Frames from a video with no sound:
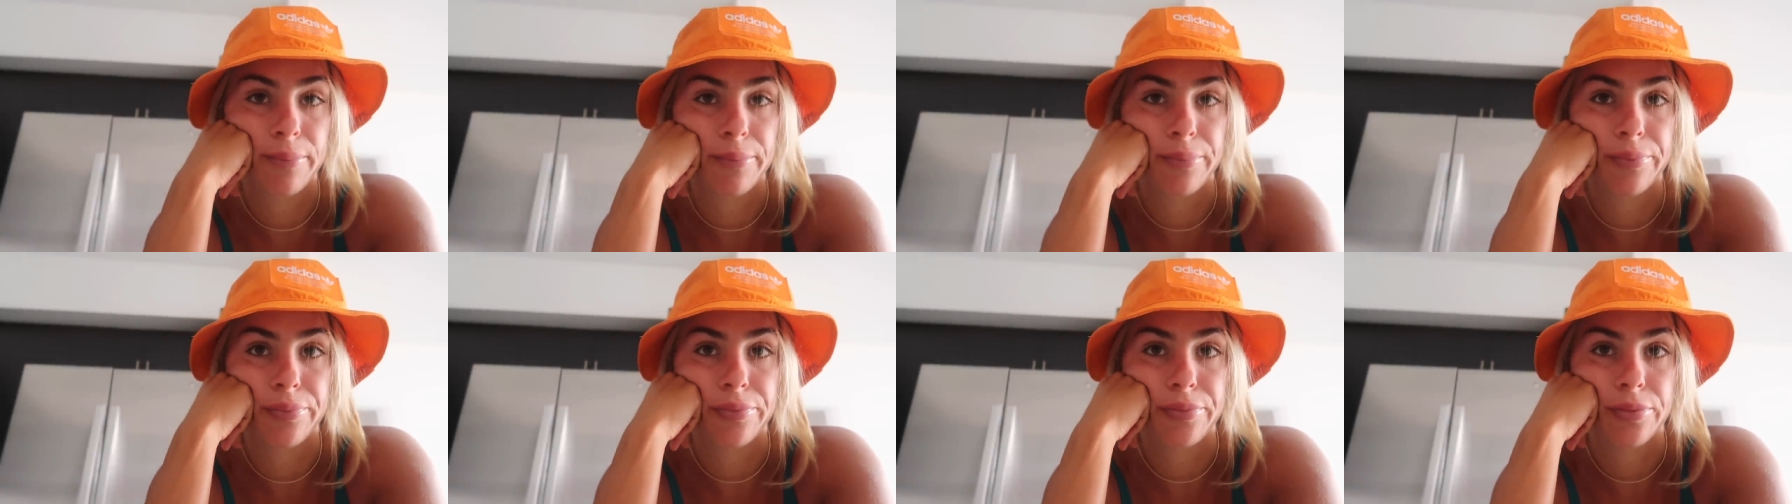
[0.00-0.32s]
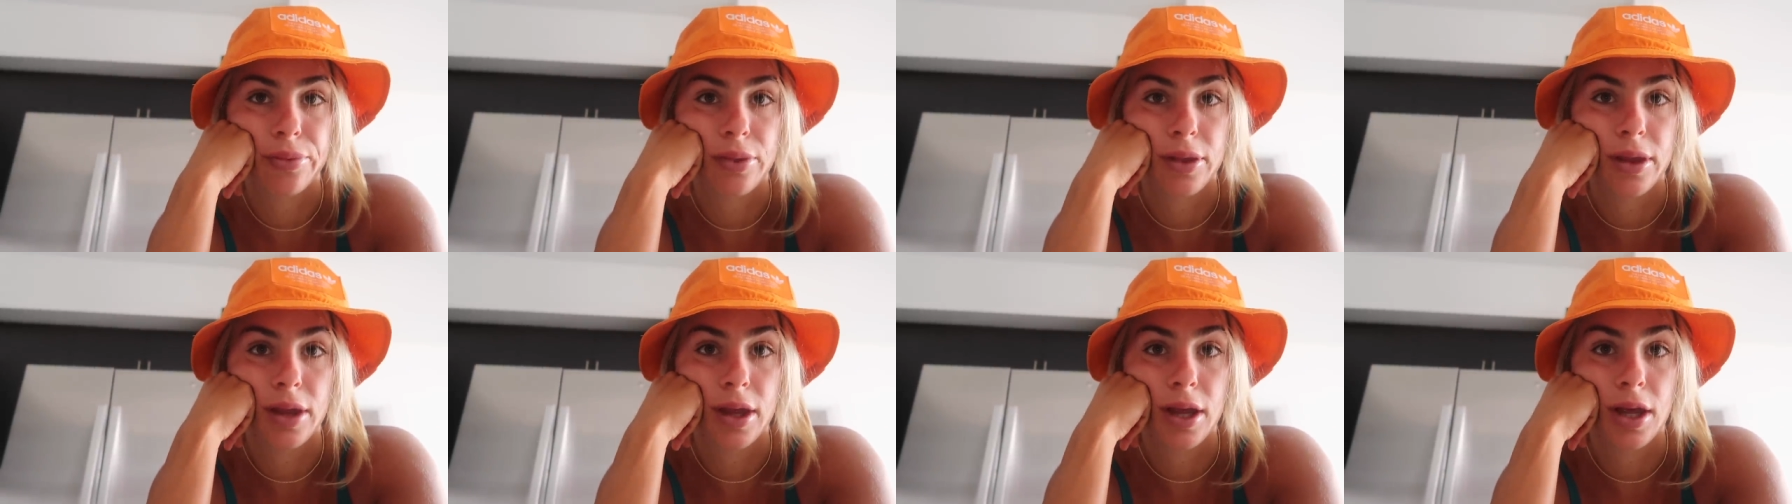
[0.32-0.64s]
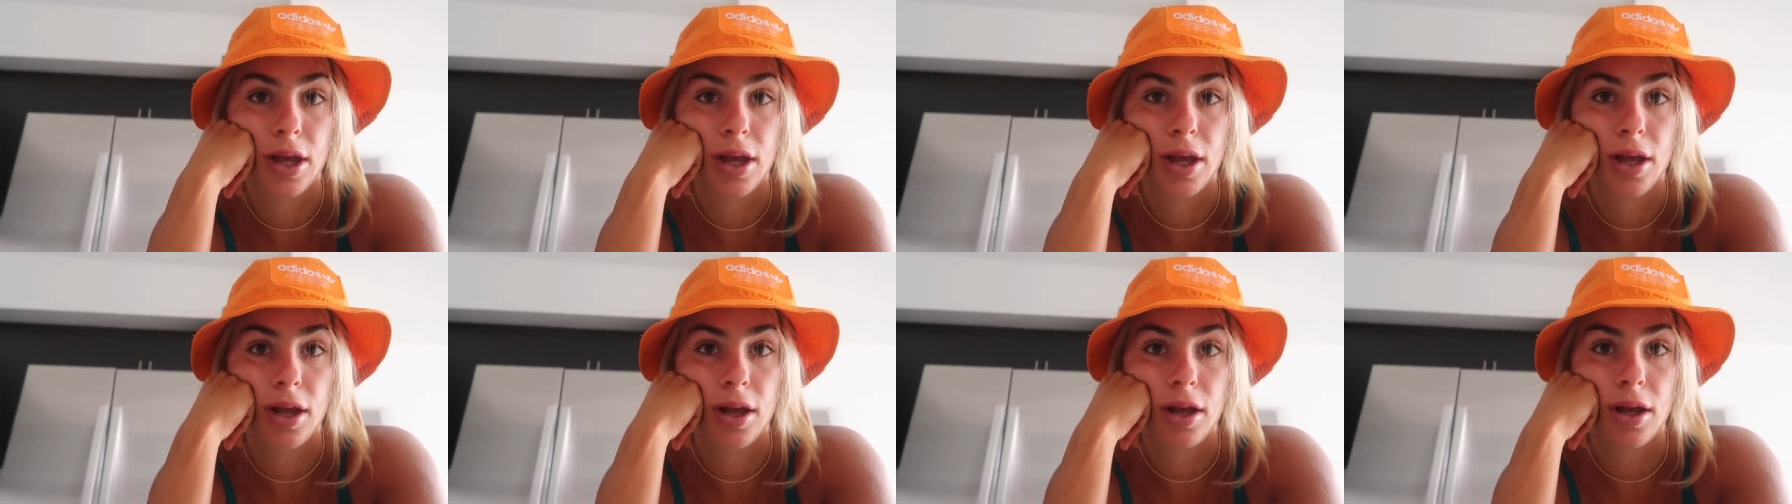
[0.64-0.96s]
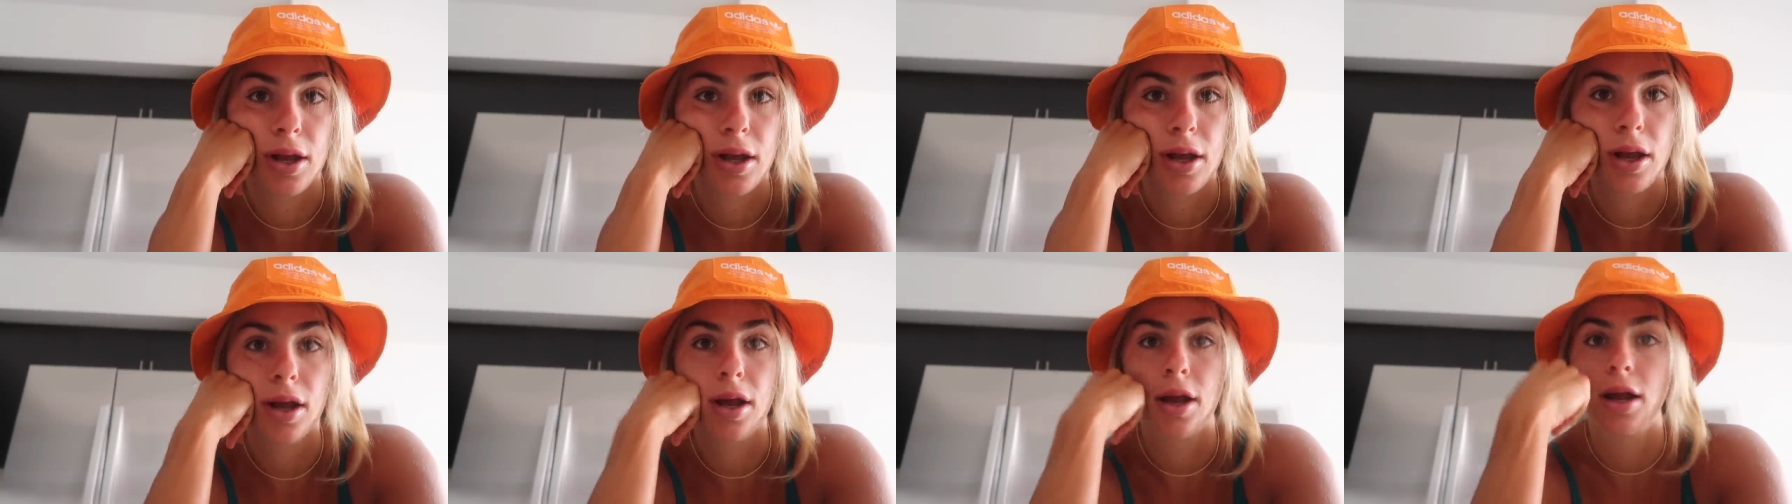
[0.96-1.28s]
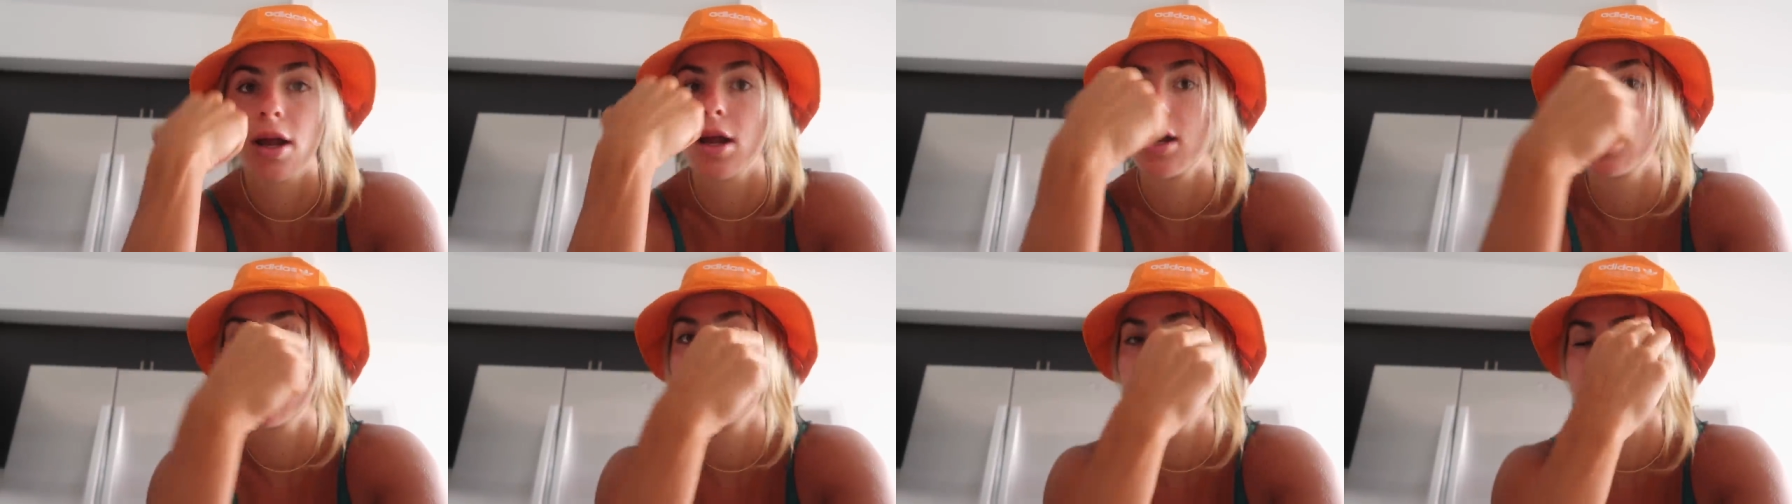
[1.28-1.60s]
sooner because mom's coming,
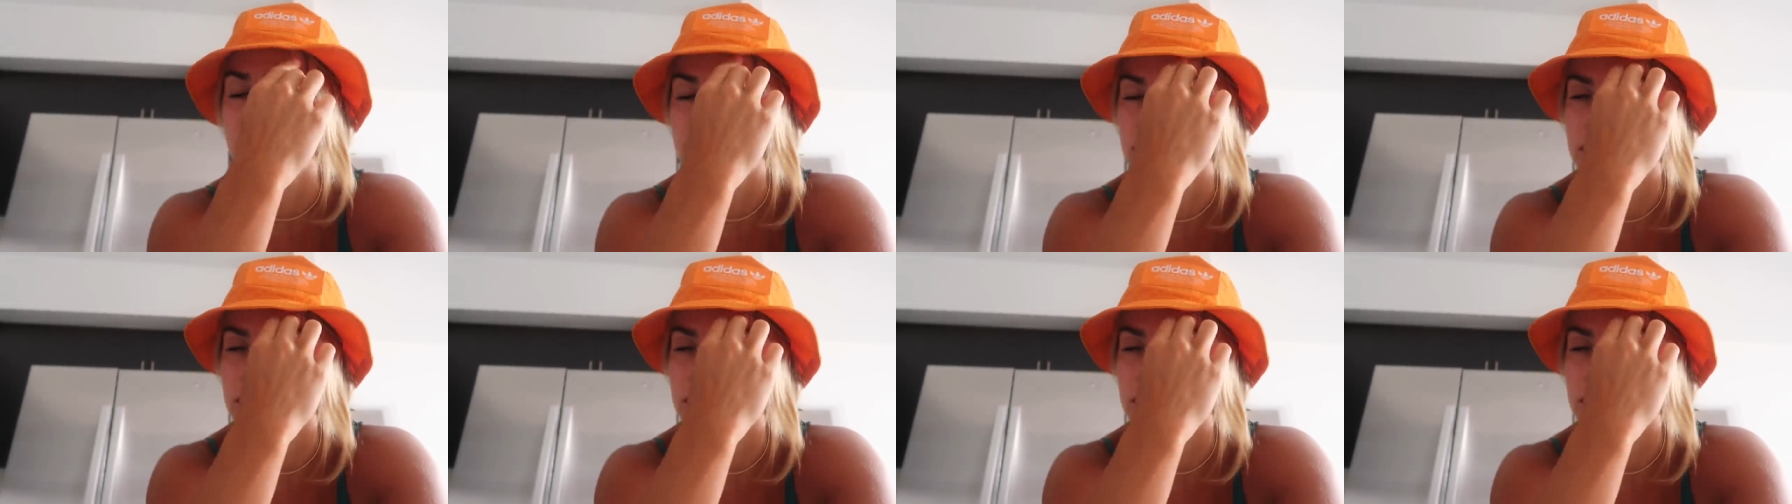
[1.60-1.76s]
so.